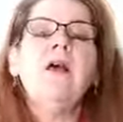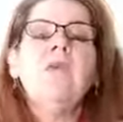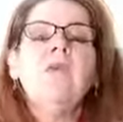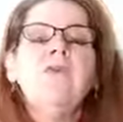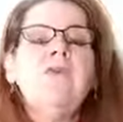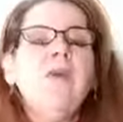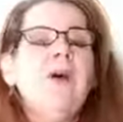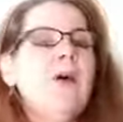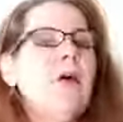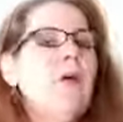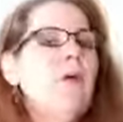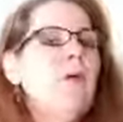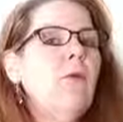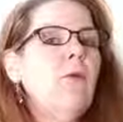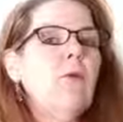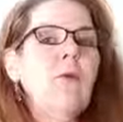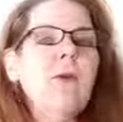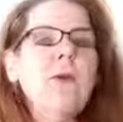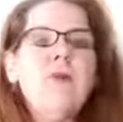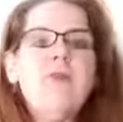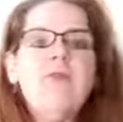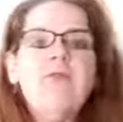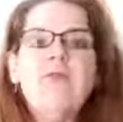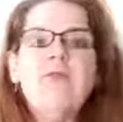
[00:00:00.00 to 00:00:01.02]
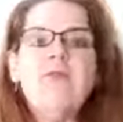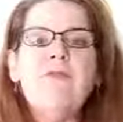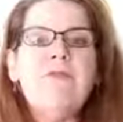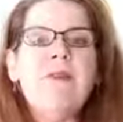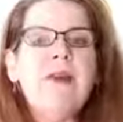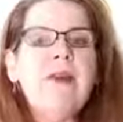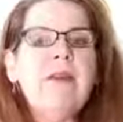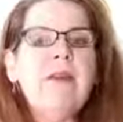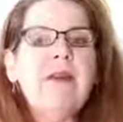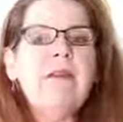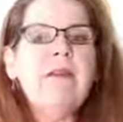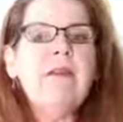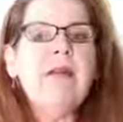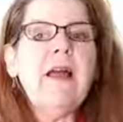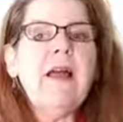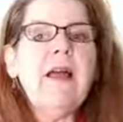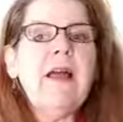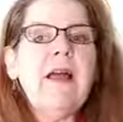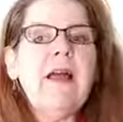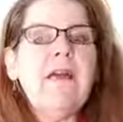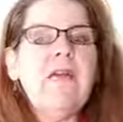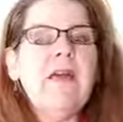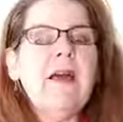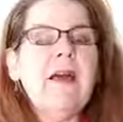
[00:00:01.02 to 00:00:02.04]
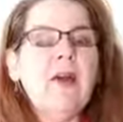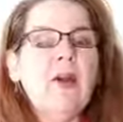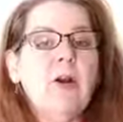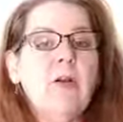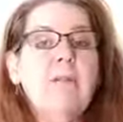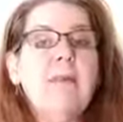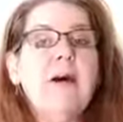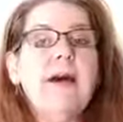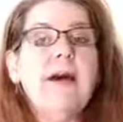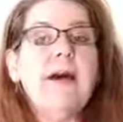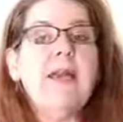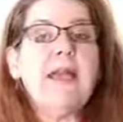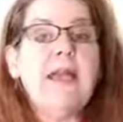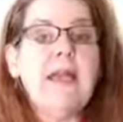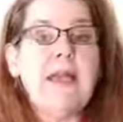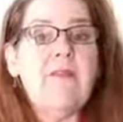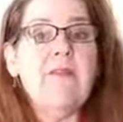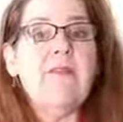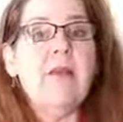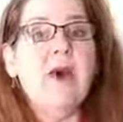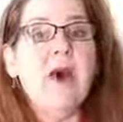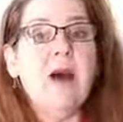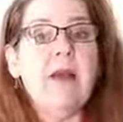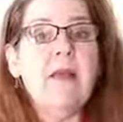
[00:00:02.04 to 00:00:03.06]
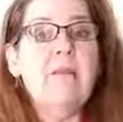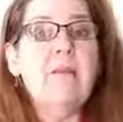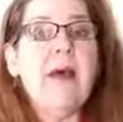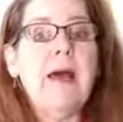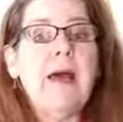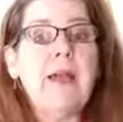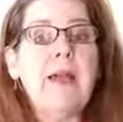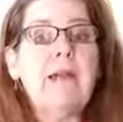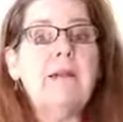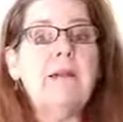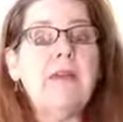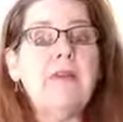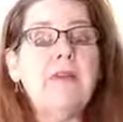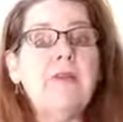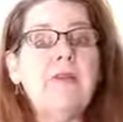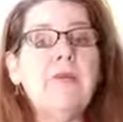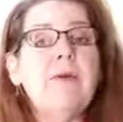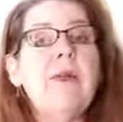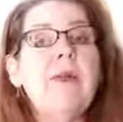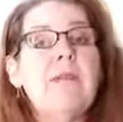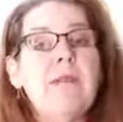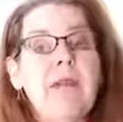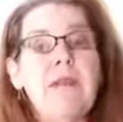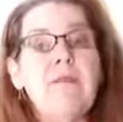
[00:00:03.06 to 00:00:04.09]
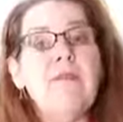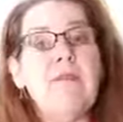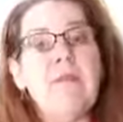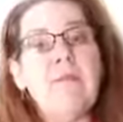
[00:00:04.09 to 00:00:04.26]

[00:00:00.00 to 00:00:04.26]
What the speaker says: So we're just very lucky that our body is automatically doing this.